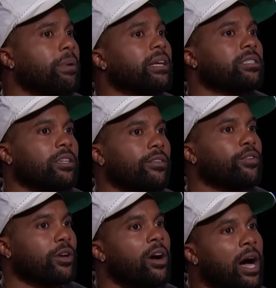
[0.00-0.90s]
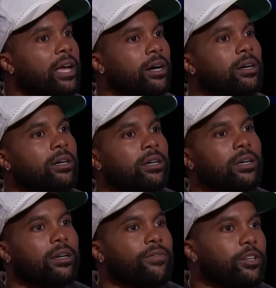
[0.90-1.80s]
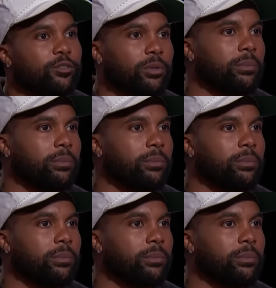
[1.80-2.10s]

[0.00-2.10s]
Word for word: big, say, if you're in Ohio. Yeah, I mean, yeah. it's